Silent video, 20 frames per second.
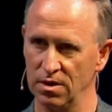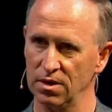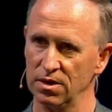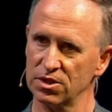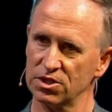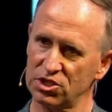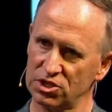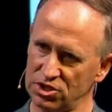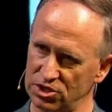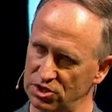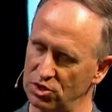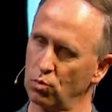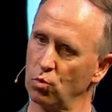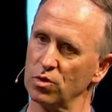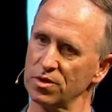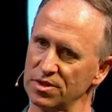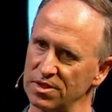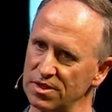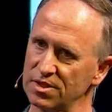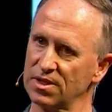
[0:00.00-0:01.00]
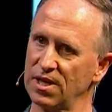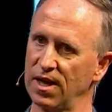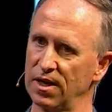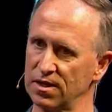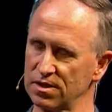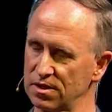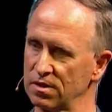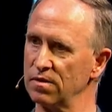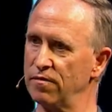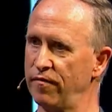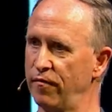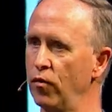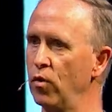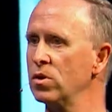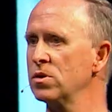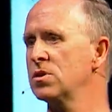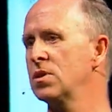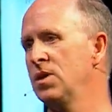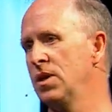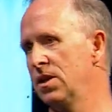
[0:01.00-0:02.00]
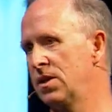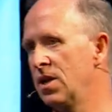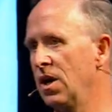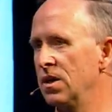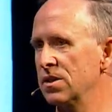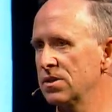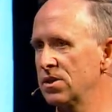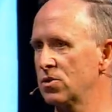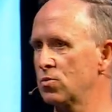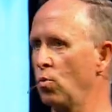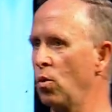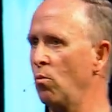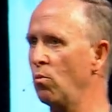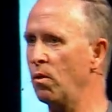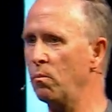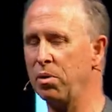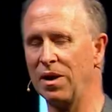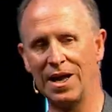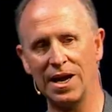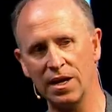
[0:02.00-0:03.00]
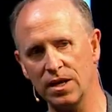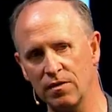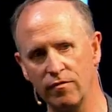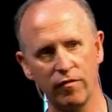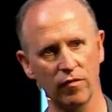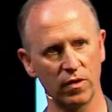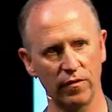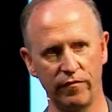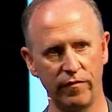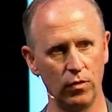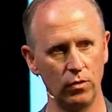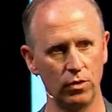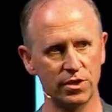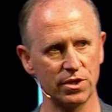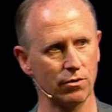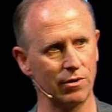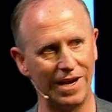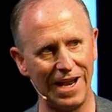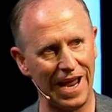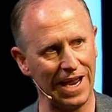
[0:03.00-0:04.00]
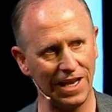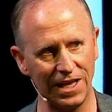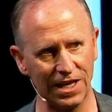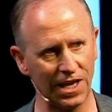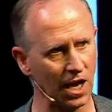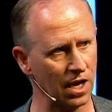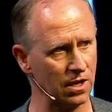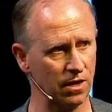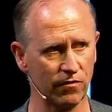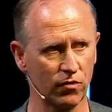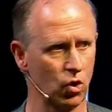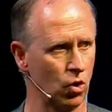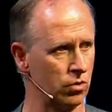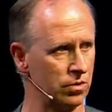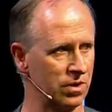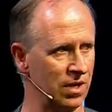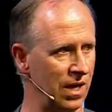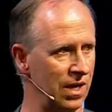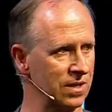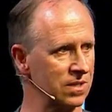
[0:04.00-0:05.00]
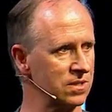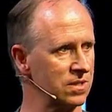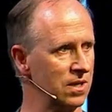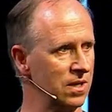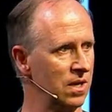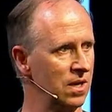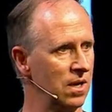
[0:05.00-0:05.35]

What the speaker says: So what does this tell us? Firstly, it tells us when we're planning for the future in any kind of context,